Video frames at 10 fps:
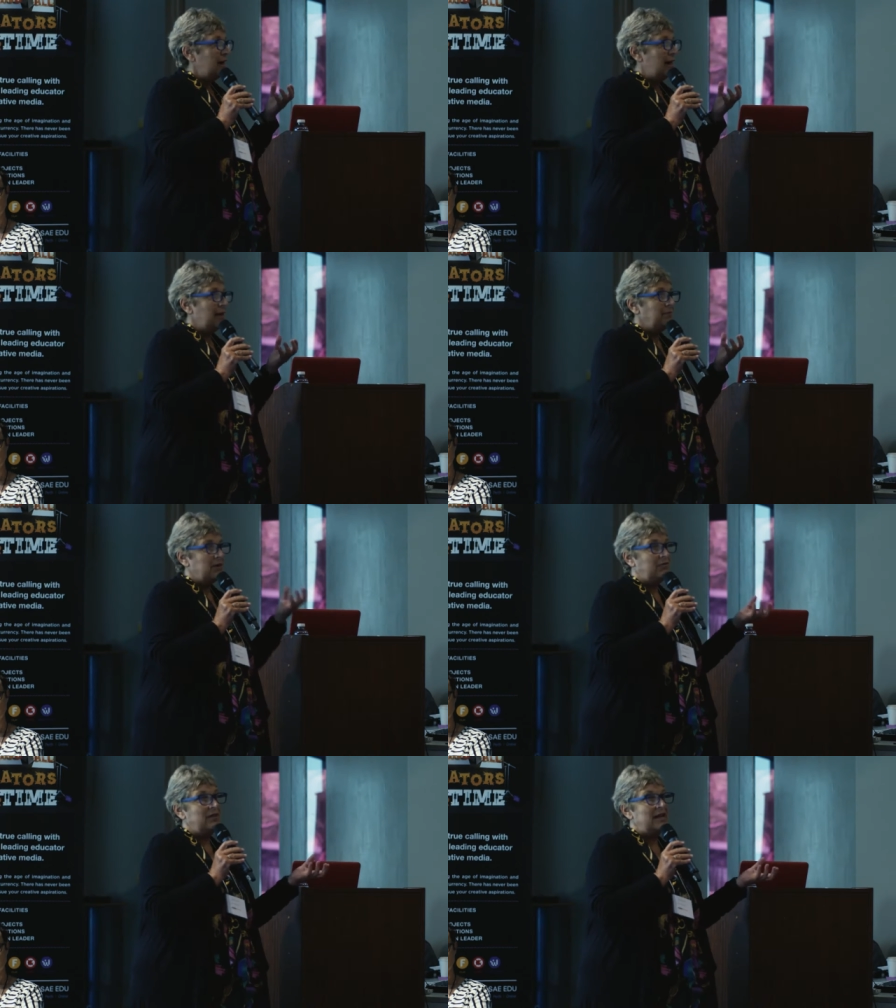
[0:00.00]
um,
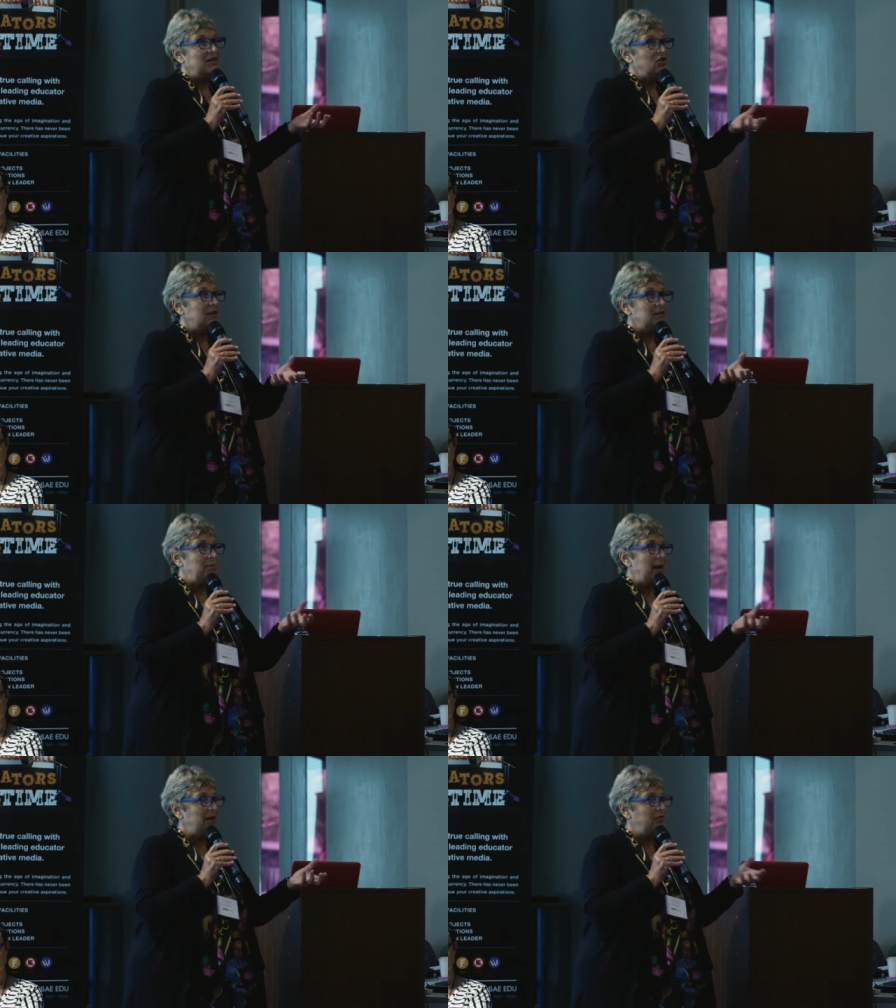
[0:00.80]
a VHX
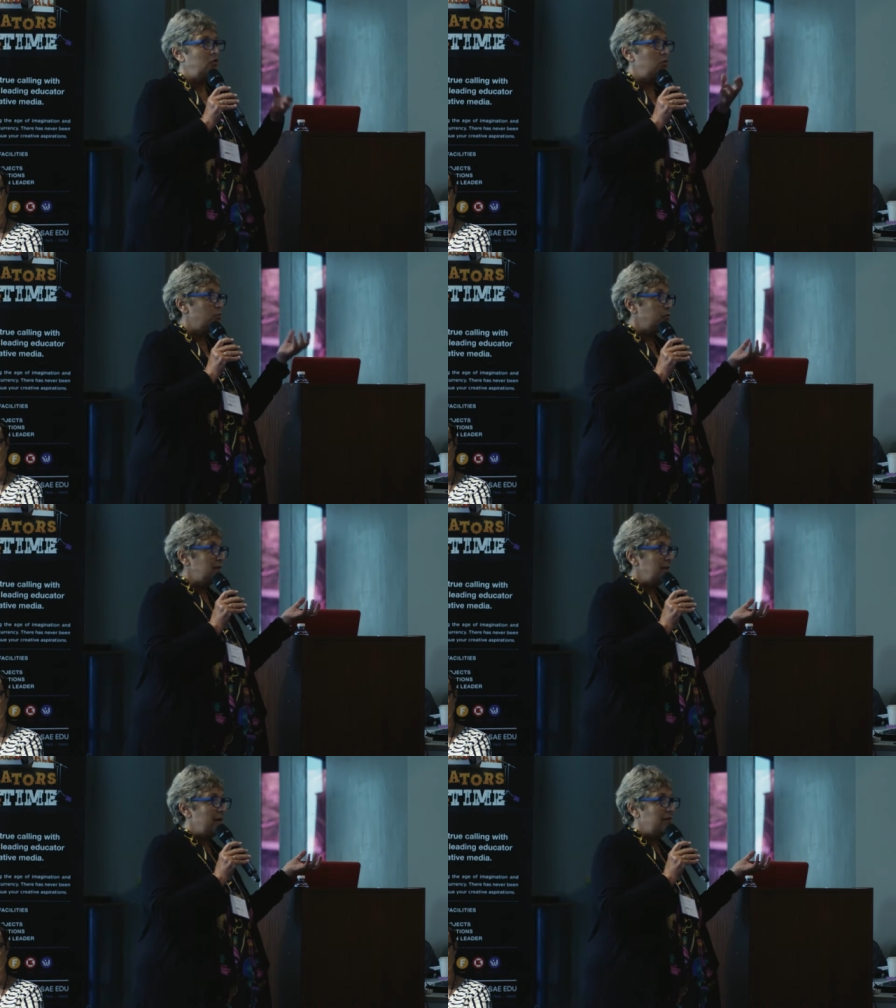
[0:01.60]
platform or
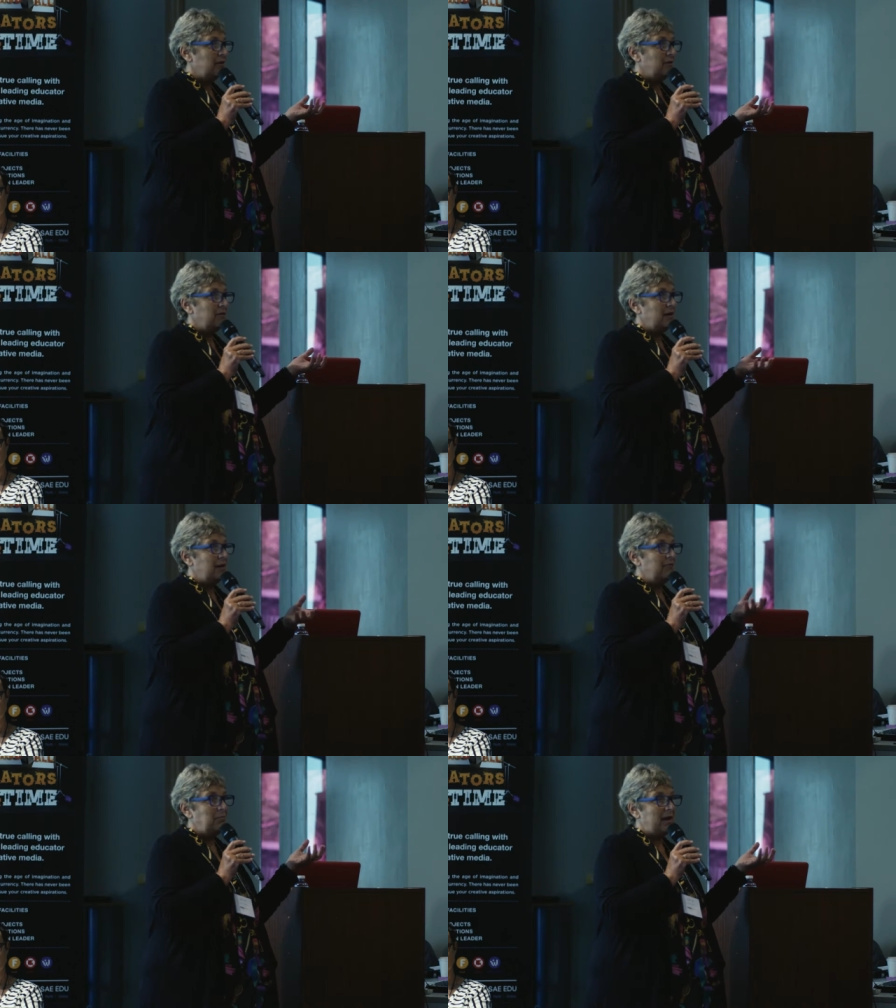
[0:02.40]
some other
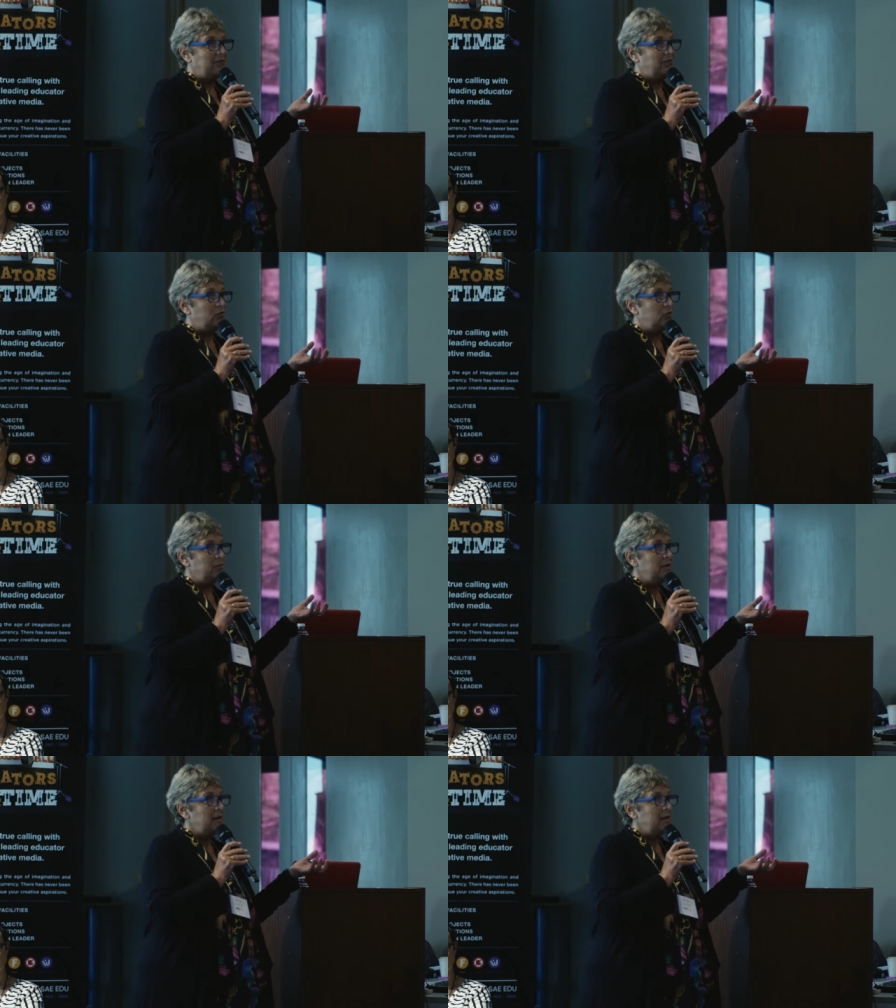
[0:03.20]
uh,
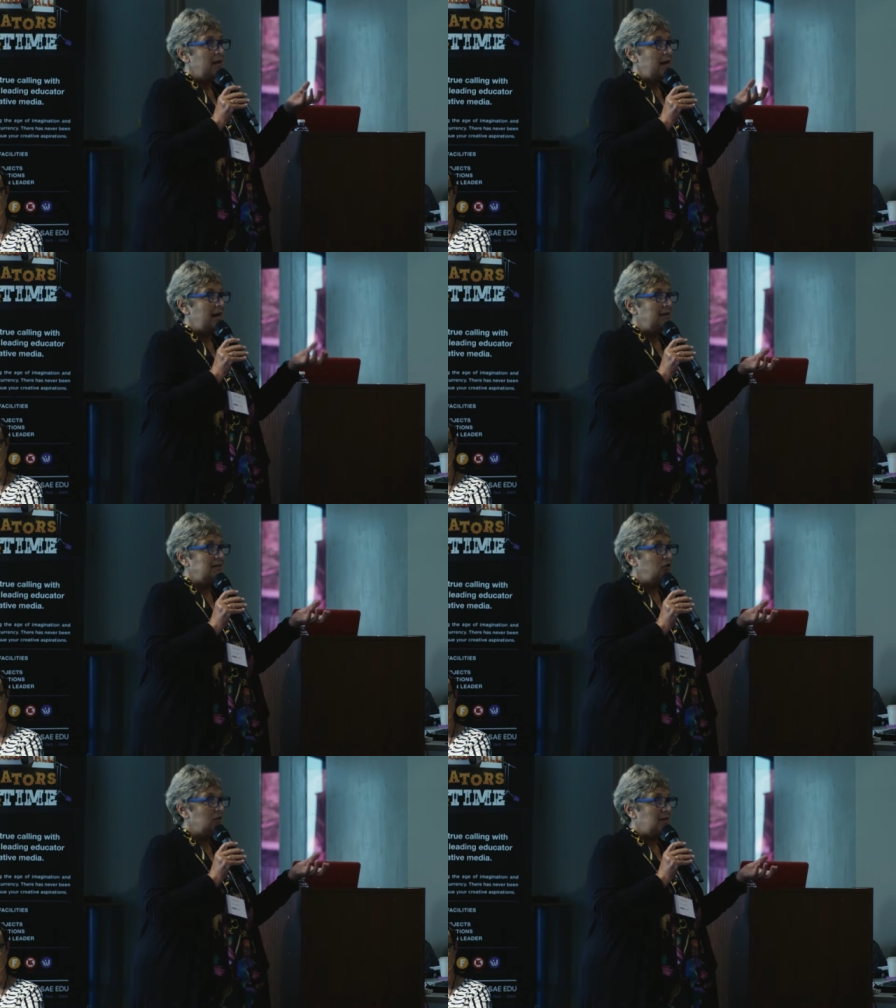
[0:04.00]
platform uh,
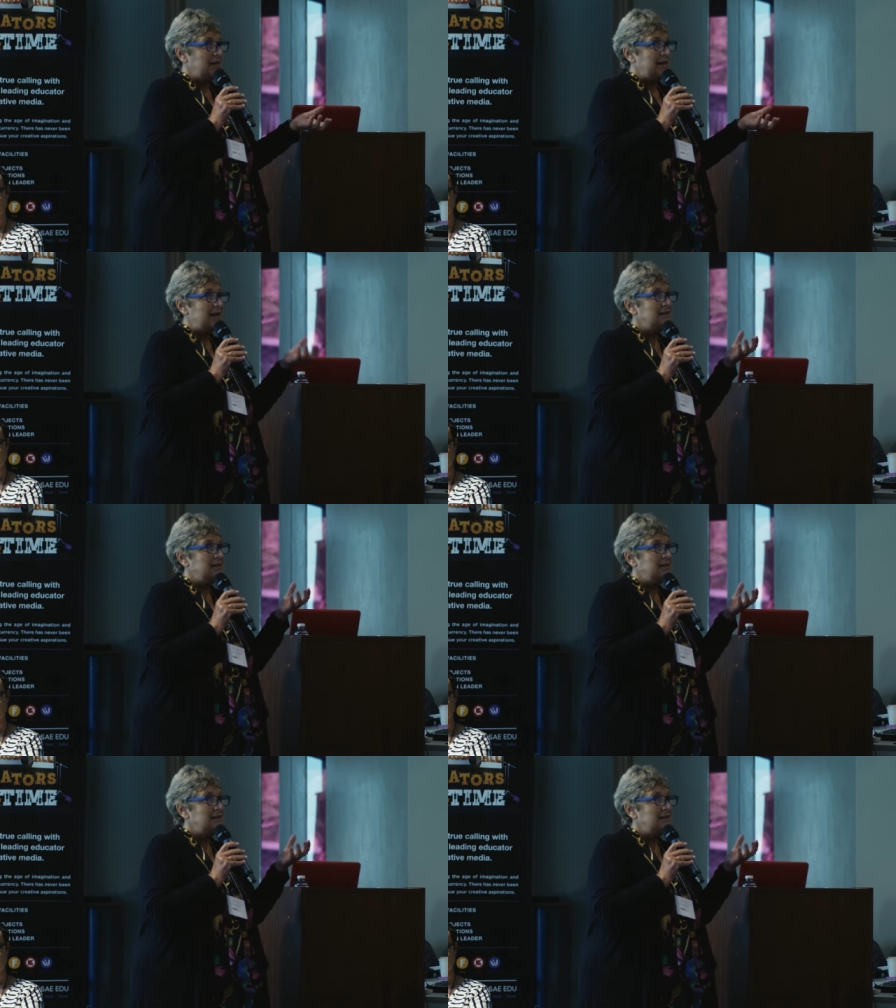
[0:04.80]
digitally.